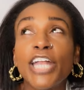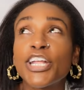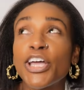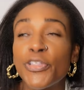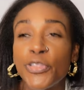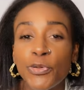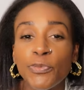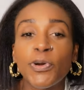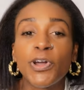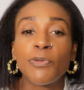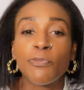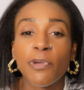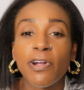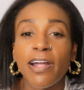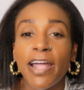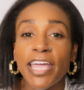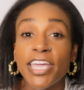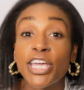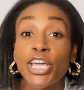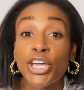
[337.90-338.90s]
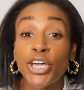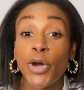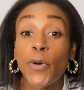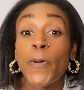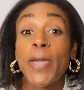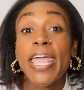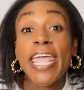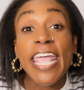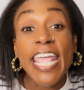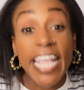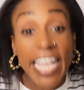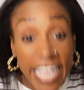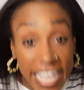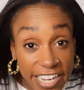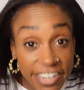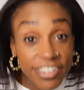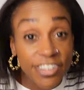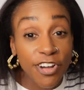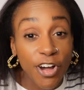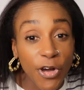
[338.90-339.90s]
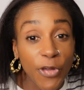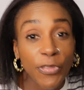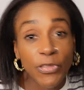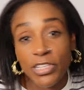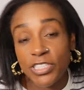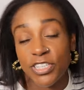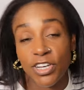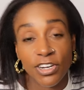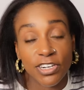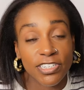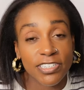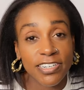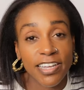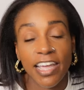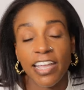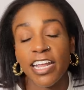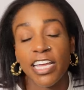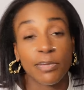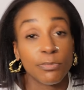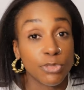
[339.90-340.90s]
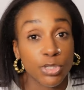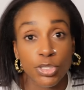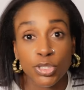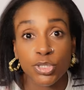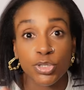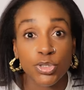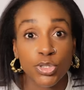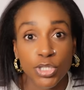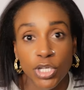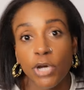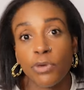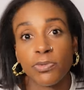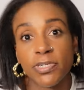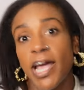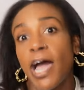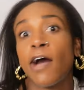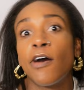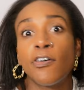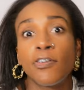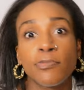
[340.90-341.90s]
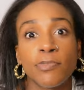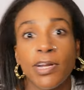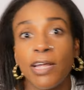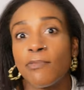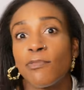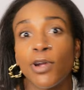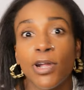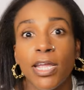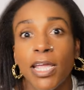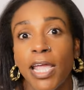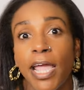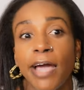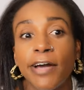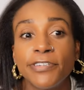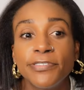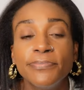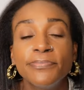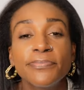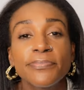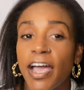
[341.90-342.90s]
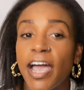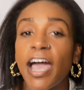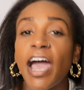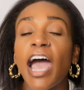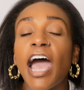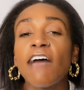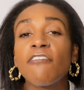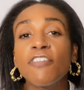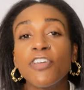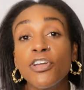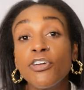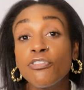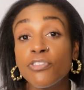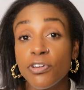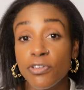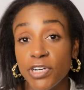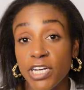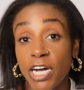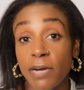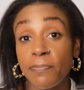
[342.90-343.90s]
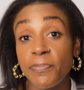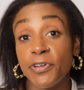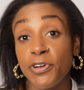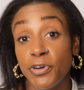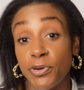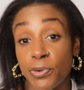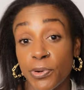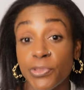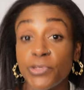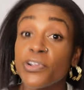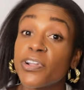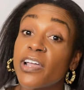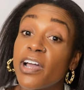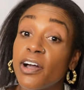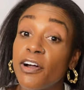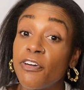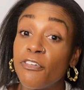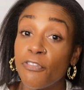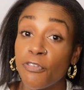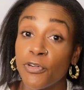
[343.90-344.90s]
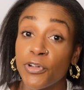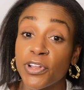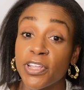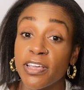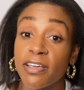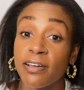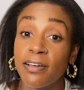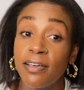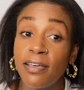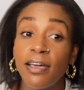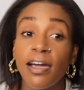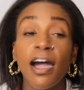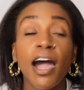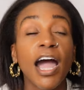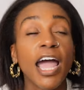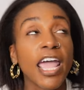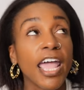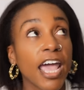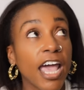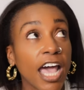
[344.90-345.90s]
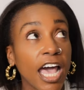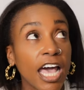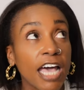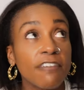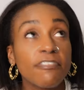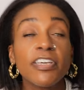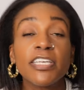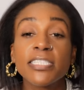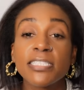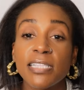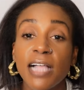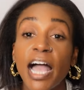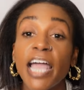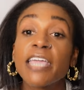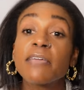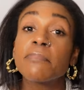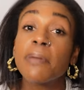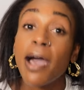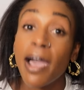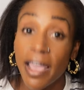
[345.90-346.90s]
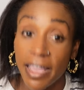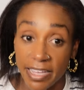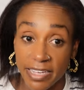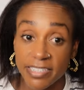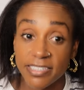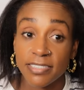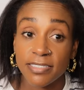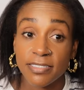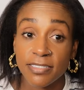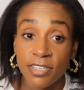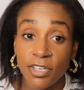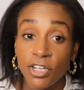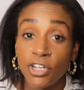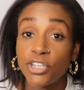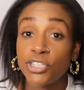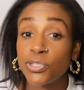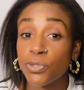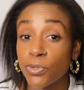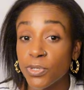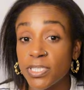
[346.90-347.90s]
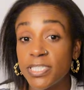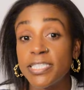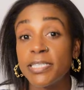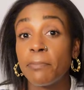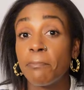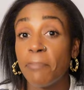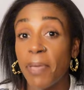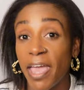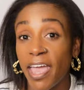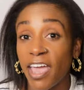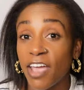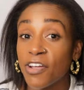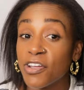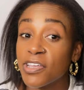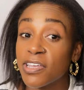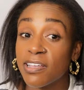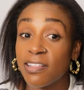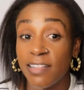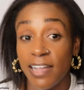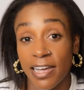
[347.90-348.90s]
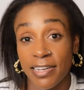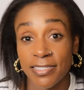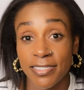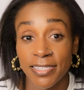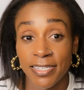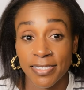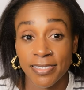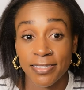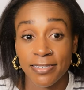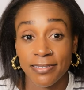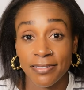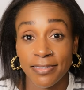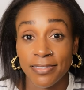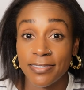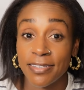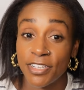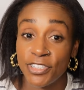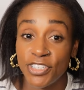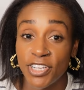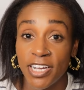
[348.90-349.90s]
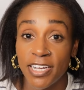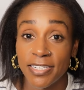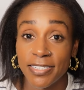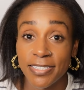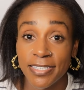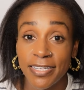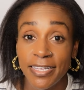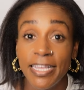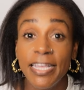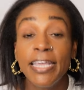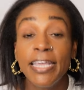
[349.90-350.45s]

Another one where I can go in on the song and I'm just zoned out when I'm working out. Having grown up in Northern California, I have a slight bias towards some Bay Area classics, such as